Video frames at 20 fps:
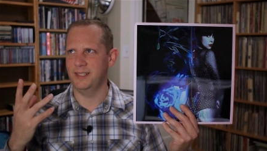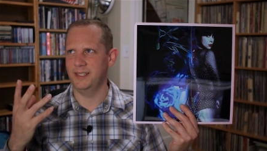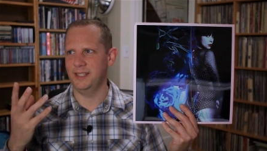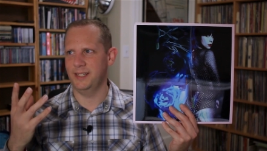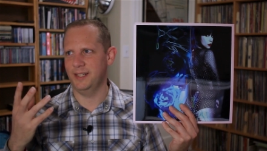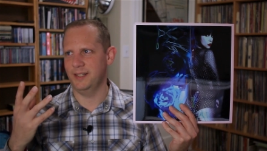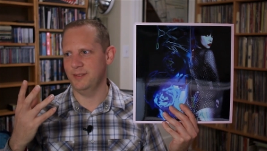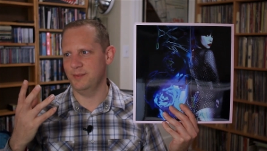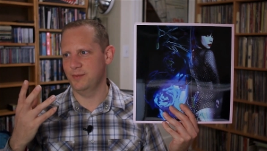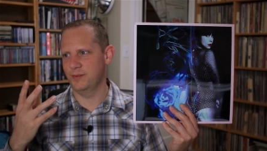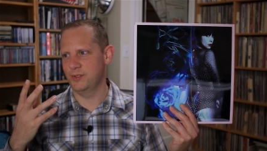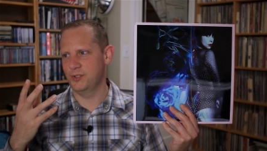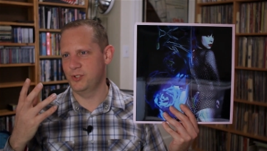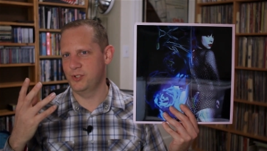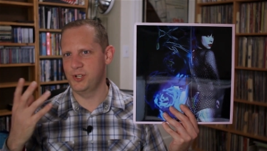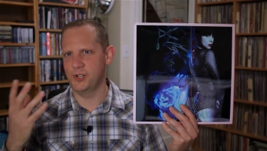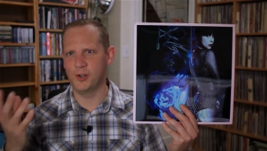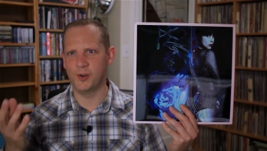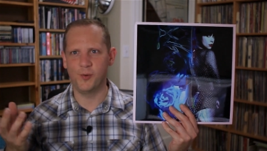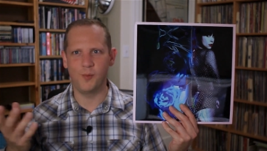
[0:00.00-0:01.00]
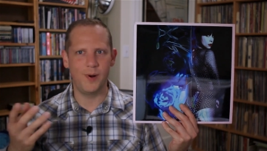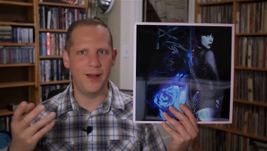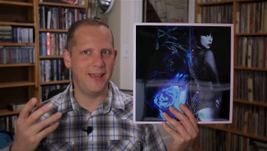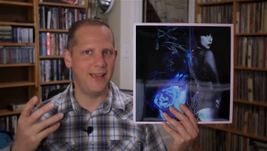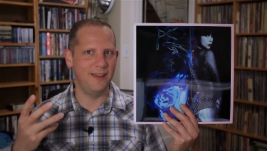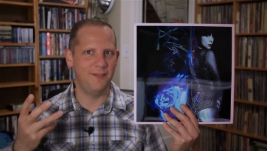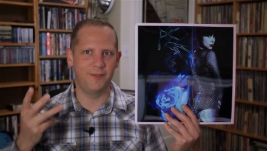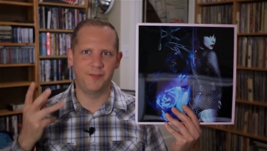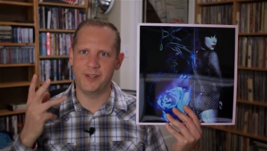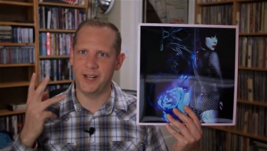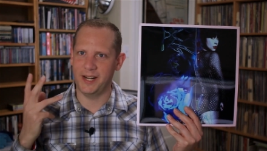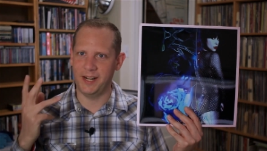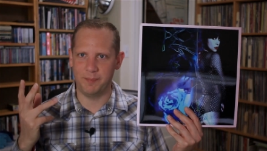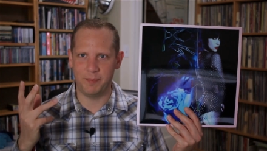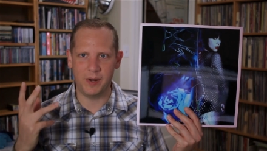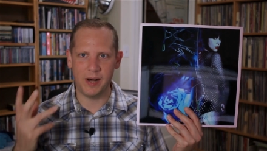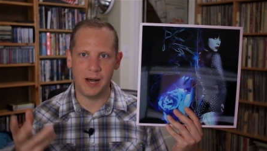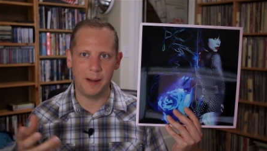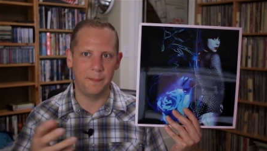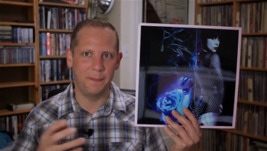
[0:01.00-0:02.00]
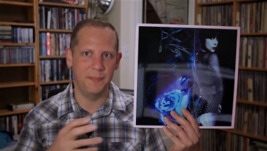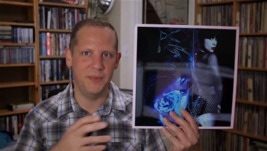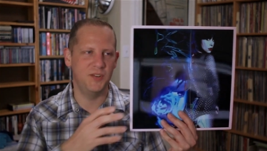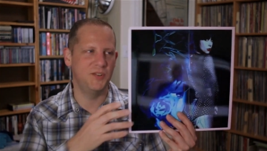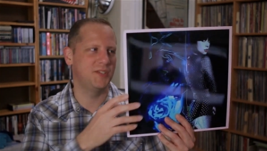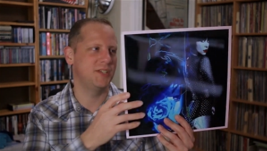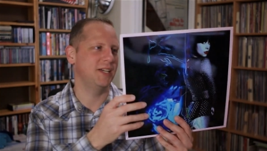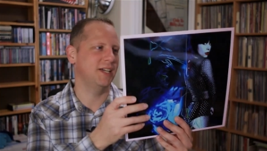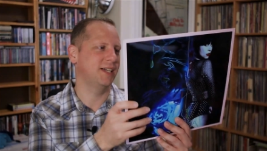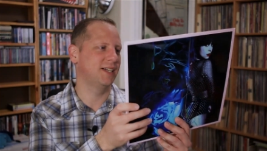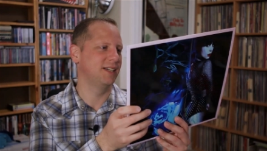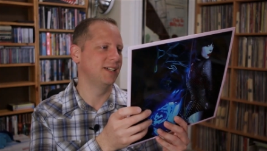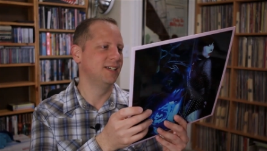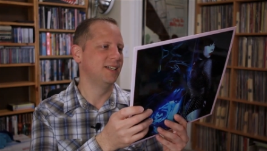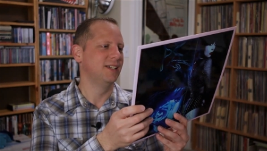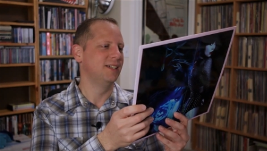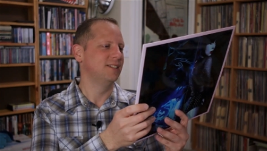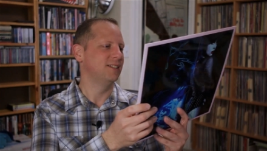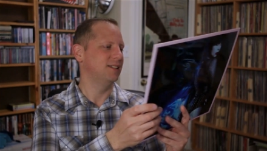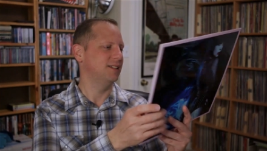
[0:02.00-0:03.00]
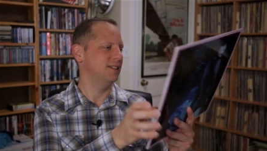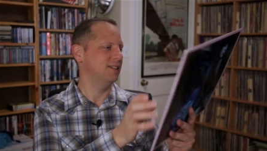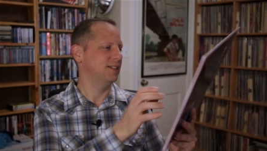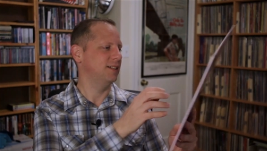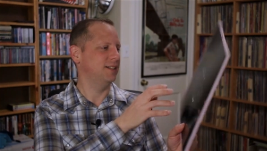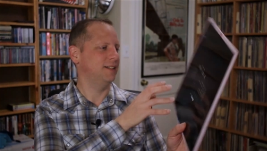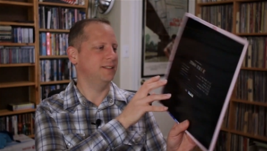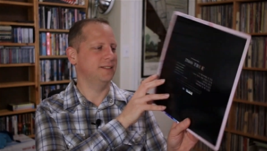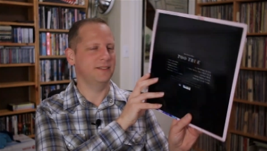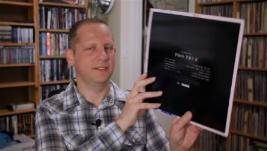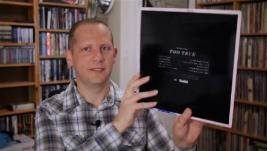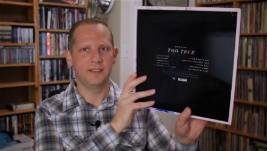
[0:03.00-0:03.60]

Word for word: uh, chill wave kind of pop music uh,